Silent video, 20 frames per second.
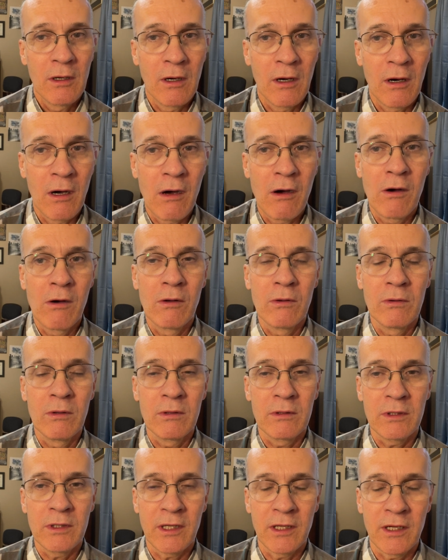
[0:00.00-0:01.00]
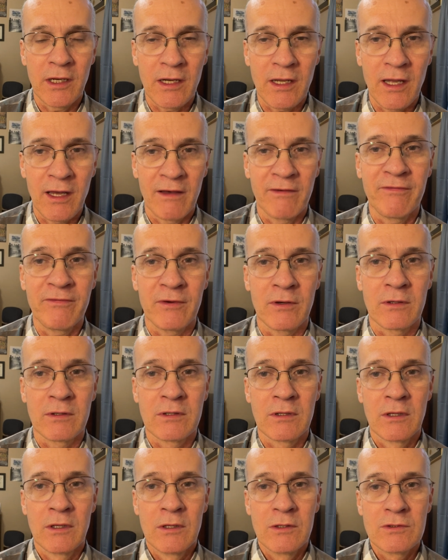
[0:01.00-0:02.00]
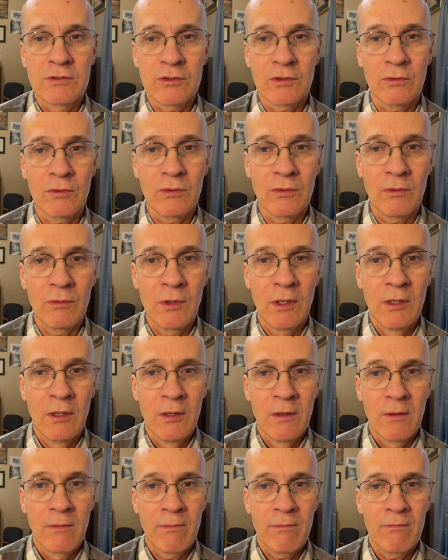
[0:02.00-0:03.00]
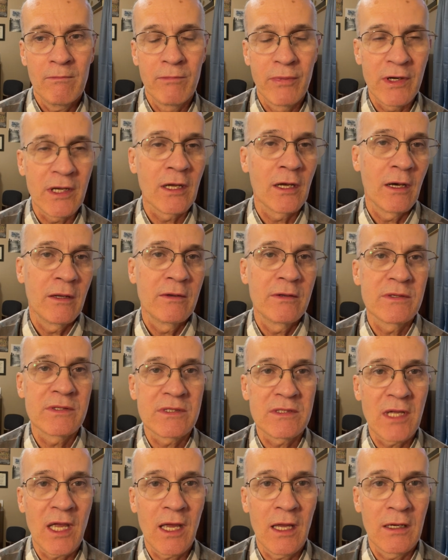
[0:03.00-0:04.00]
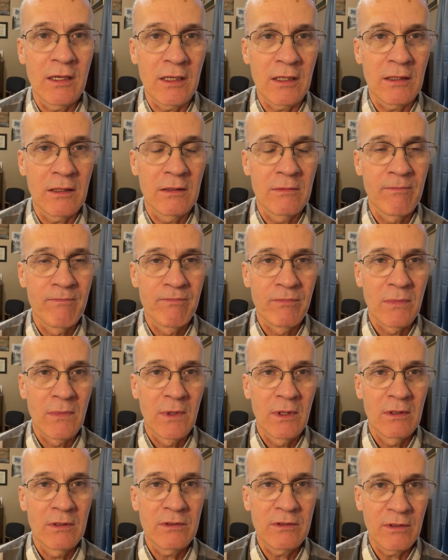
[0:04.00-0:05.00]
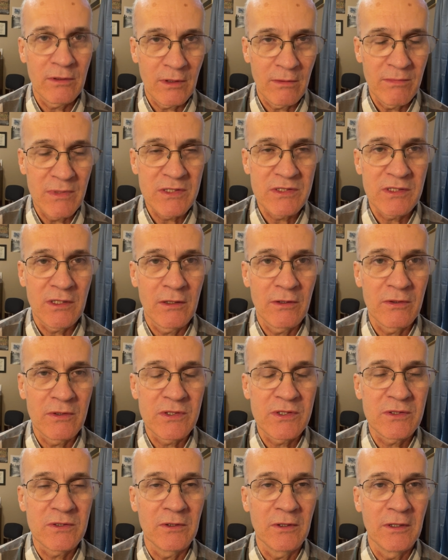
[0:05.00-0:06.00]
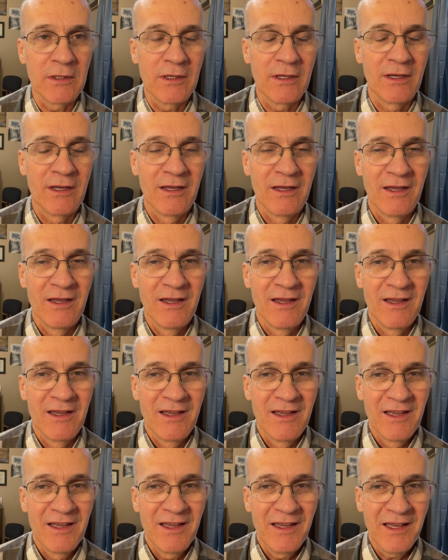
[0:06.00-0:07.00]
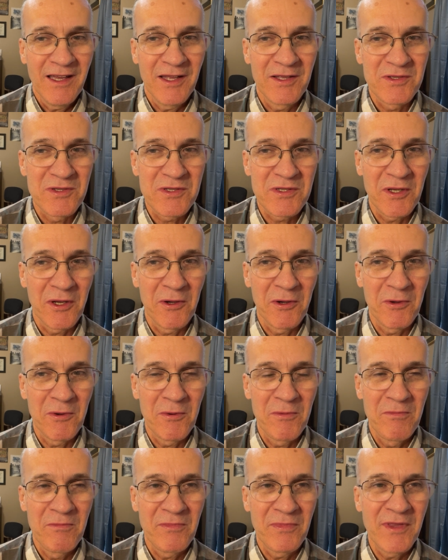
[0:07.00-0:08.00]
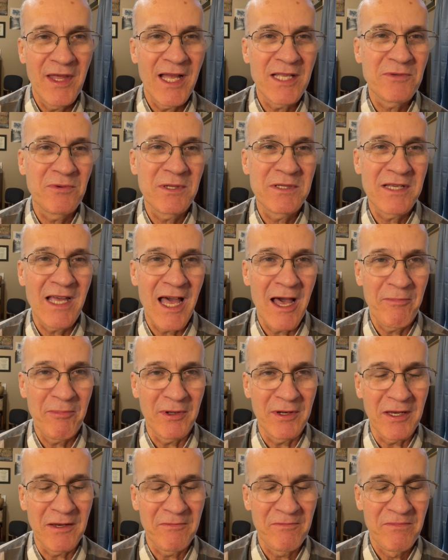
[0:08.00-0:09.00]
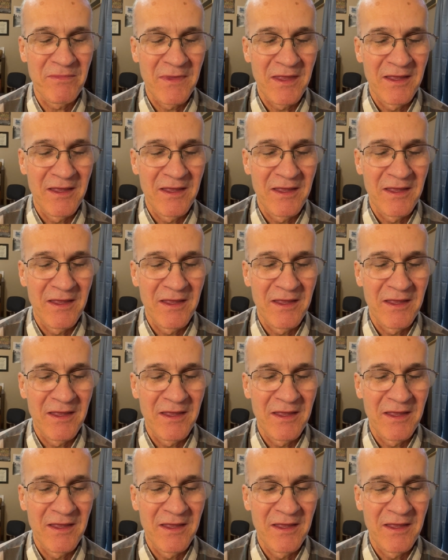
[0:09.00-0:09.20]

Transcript: all in an effort to bring understanding to the misunderstood. And so that's what's happening.